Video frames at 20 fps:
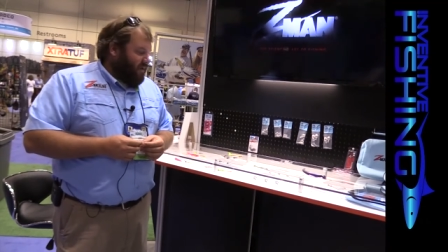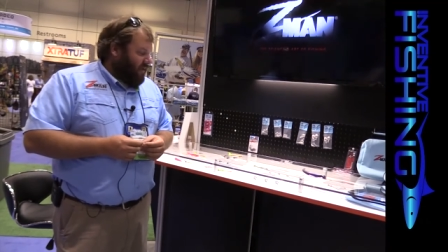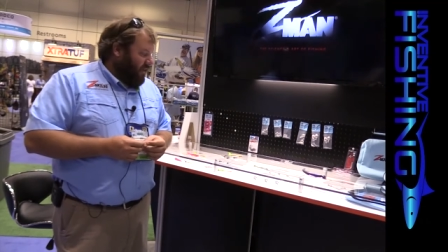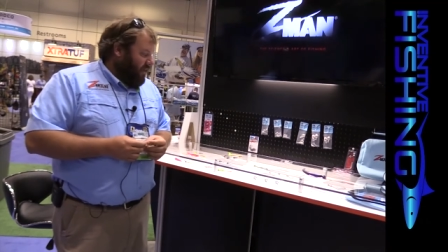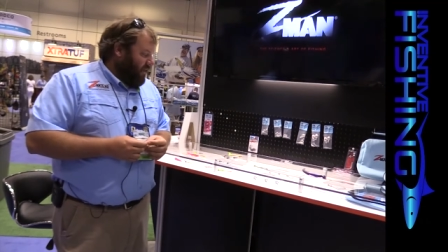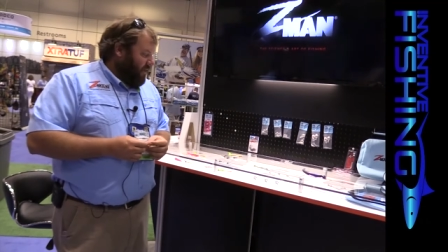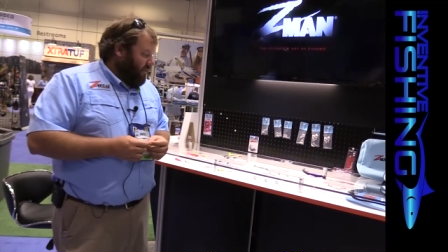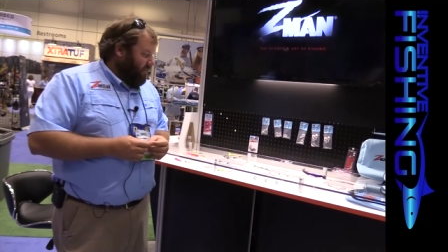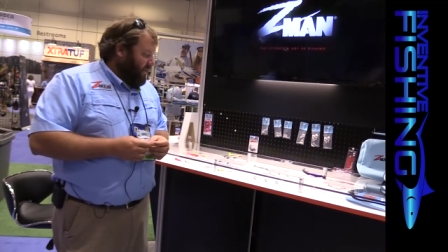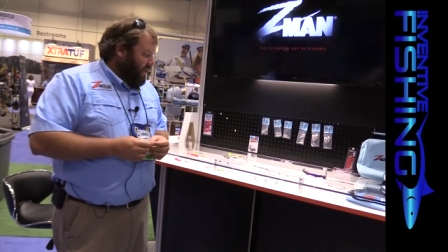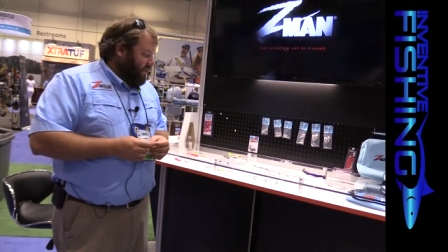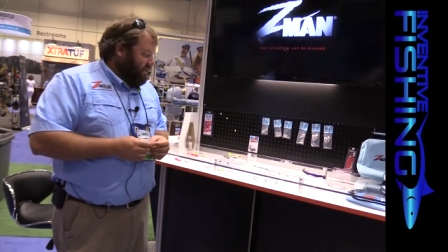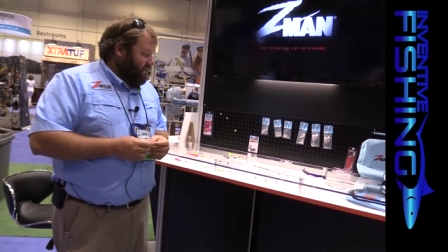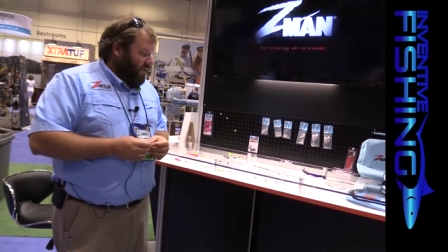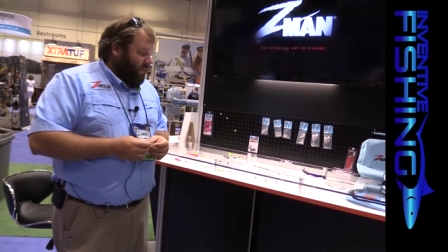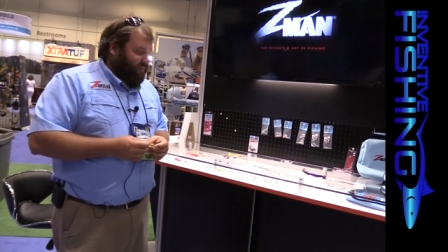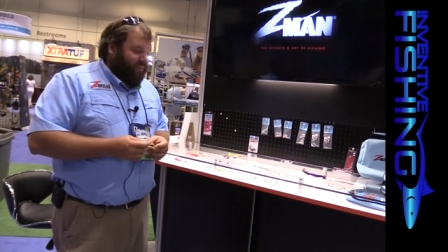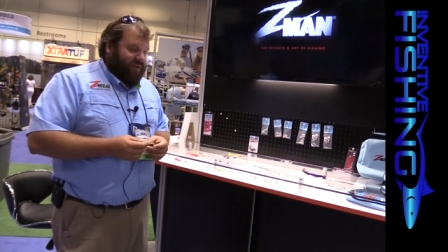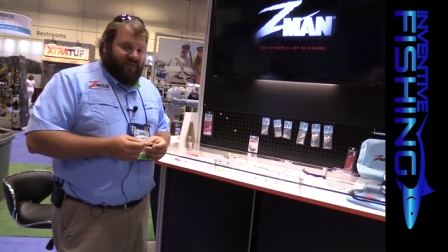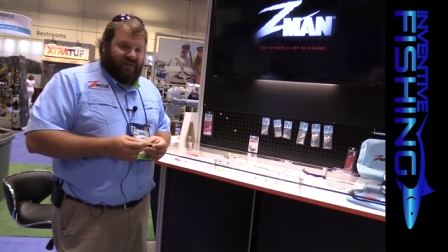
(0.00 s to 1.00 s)
Um, that's
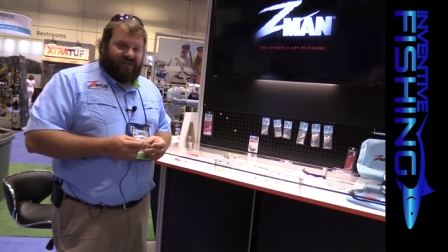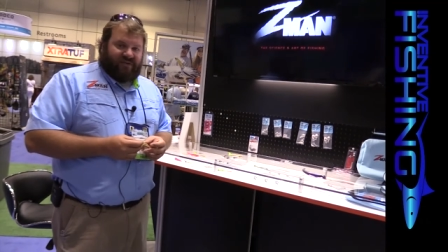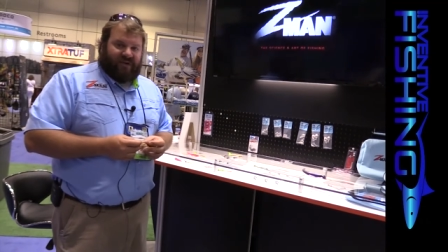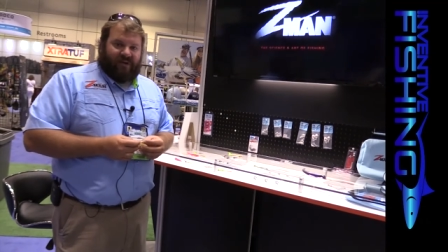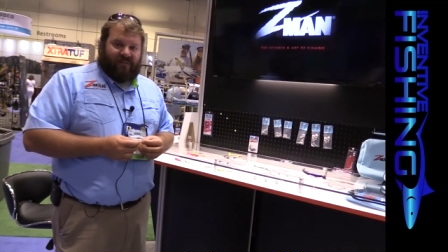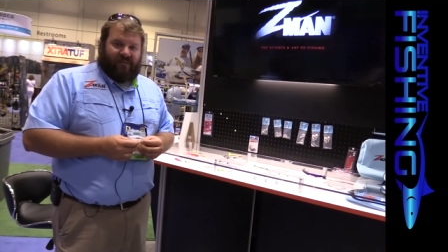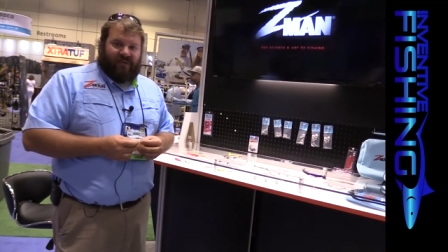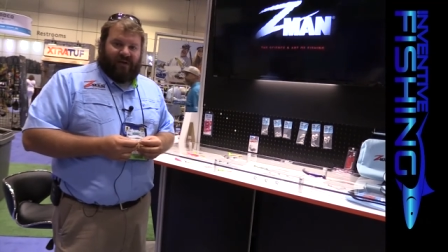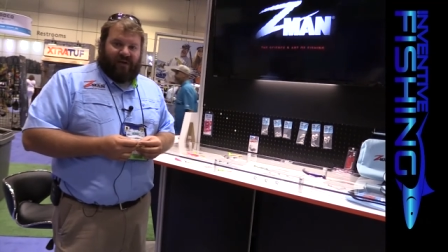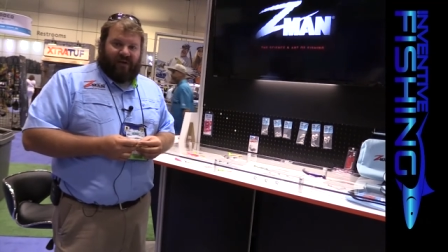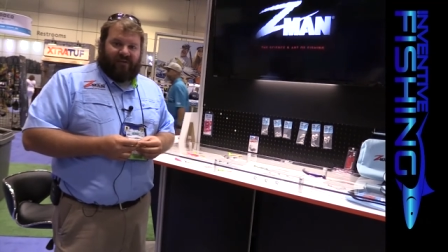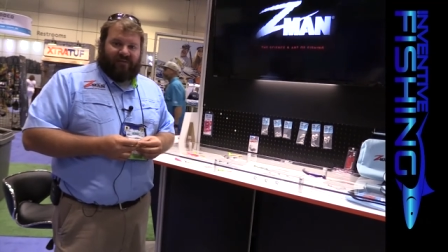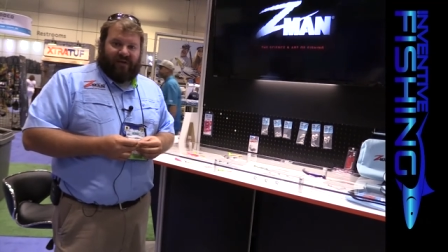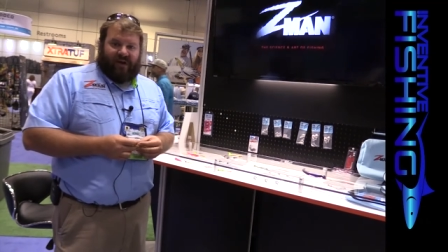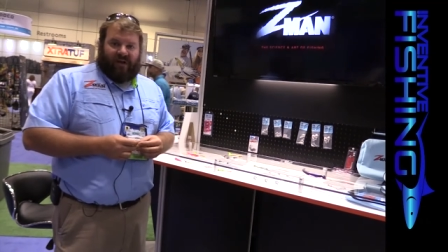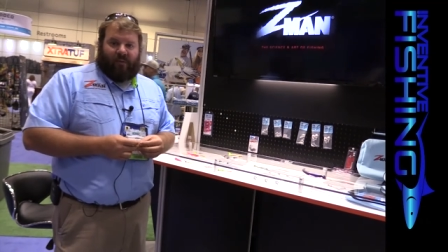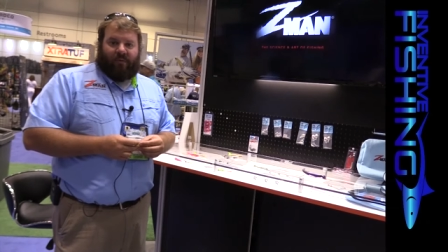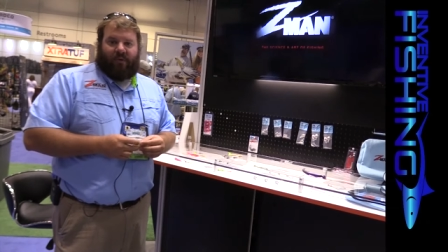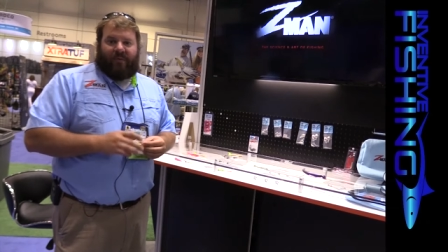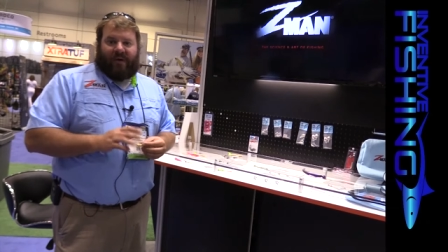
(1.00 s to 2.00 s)
something that's going to be
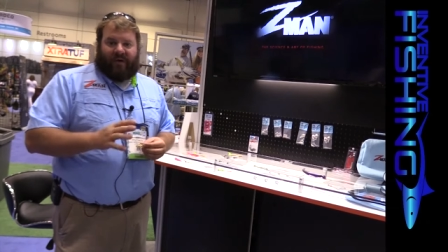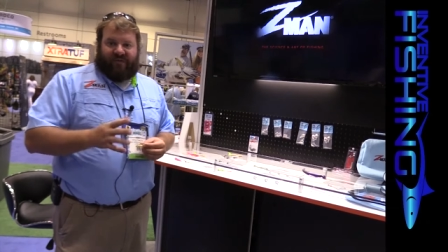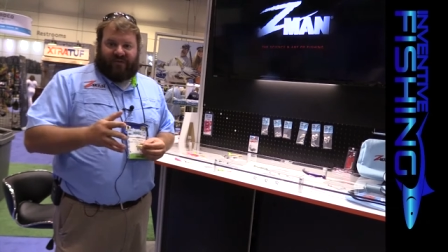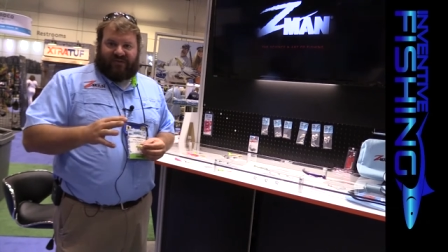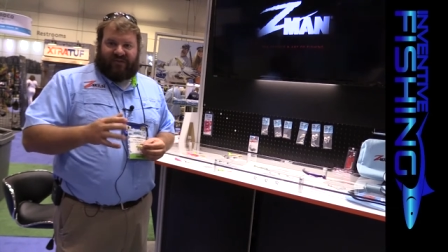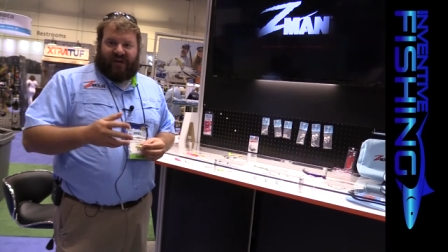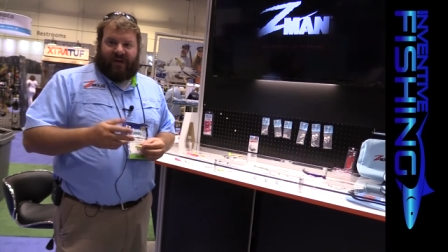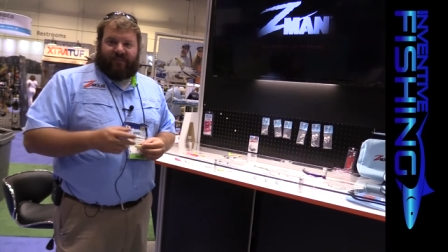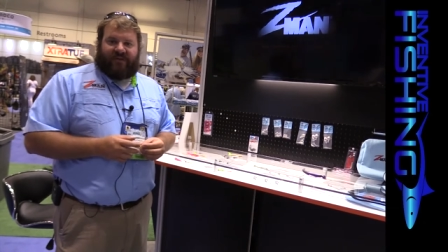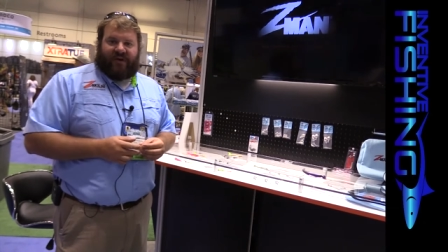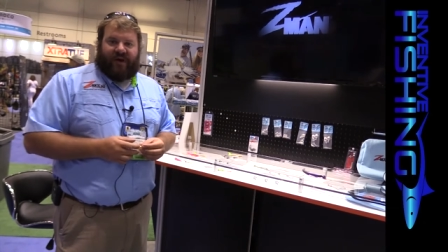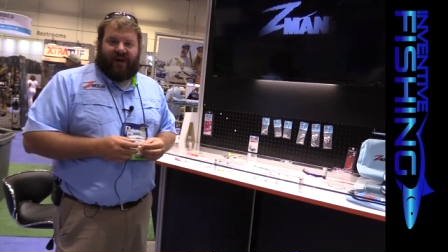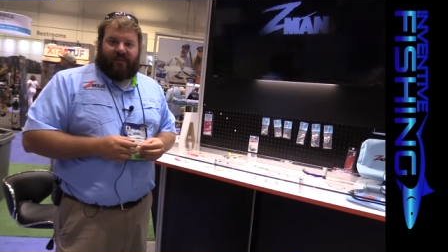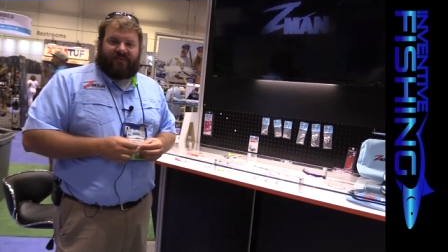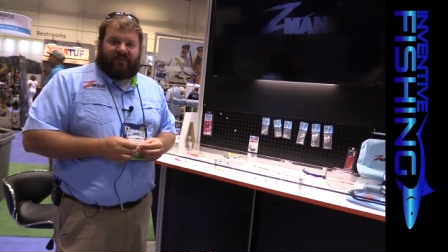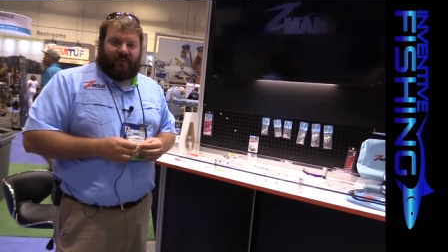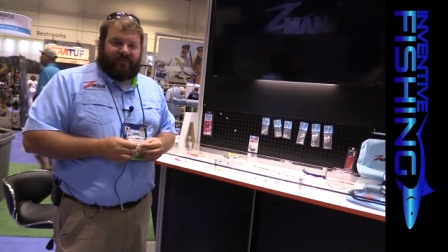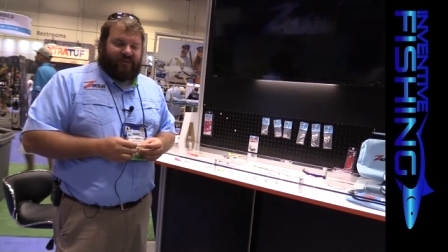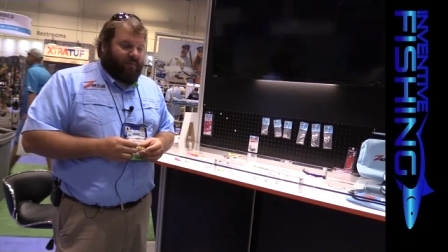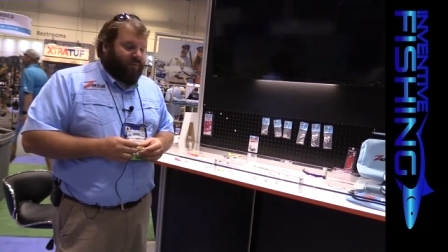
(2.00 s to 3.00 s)
available about the same time,
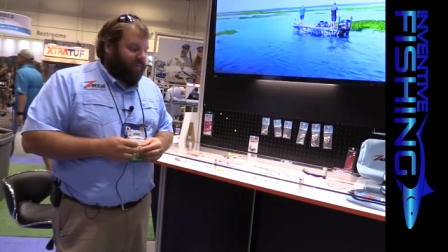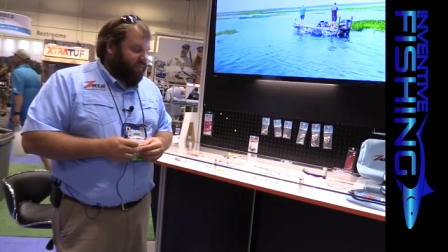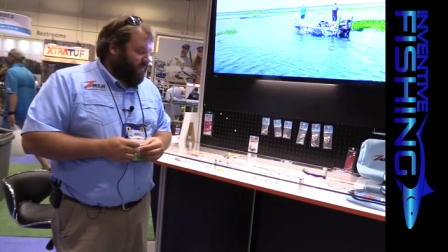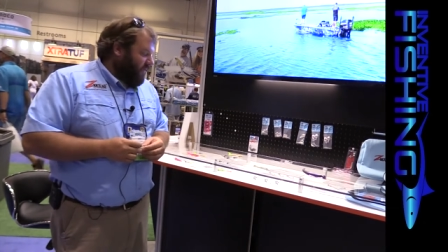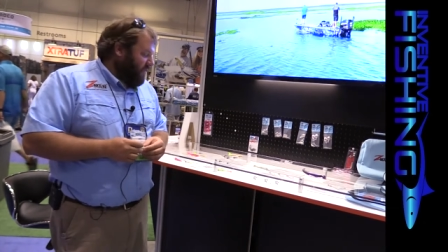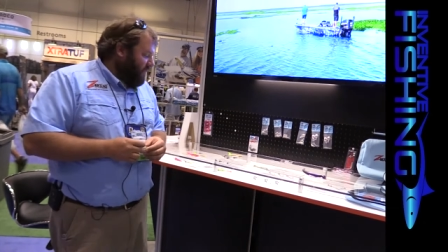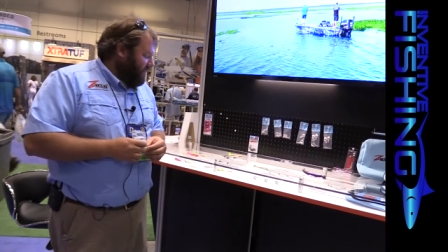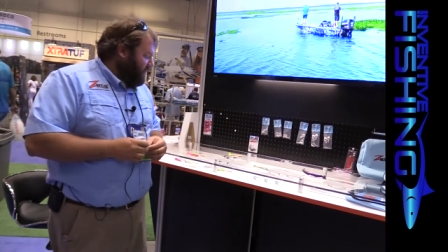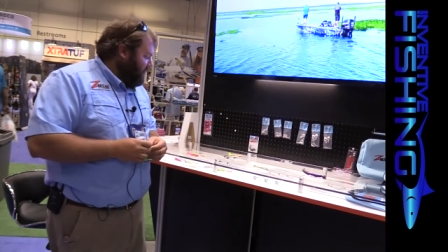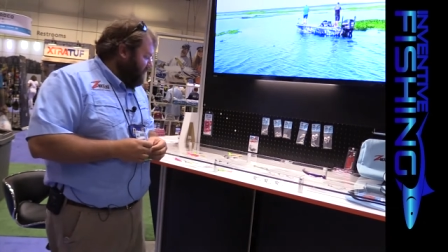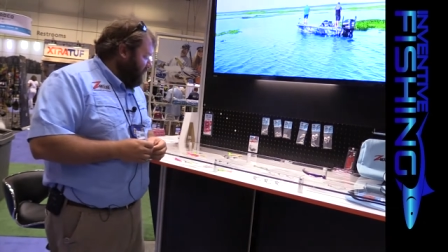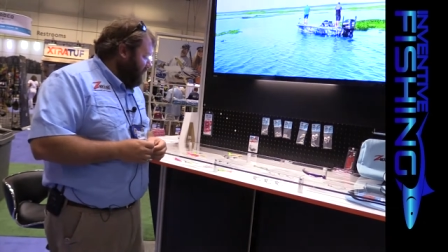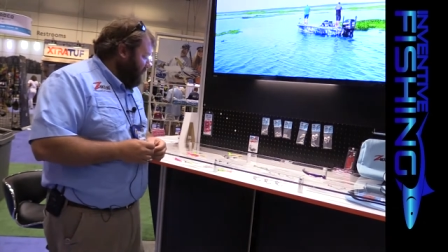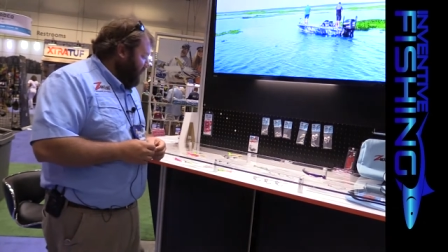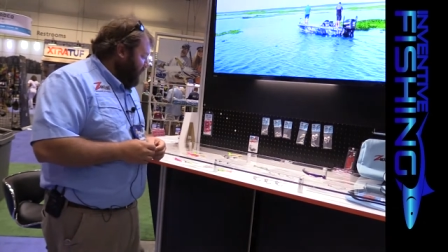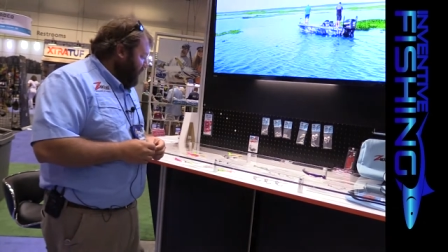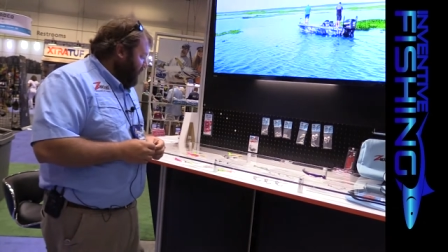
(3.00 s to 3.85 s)
September 1st.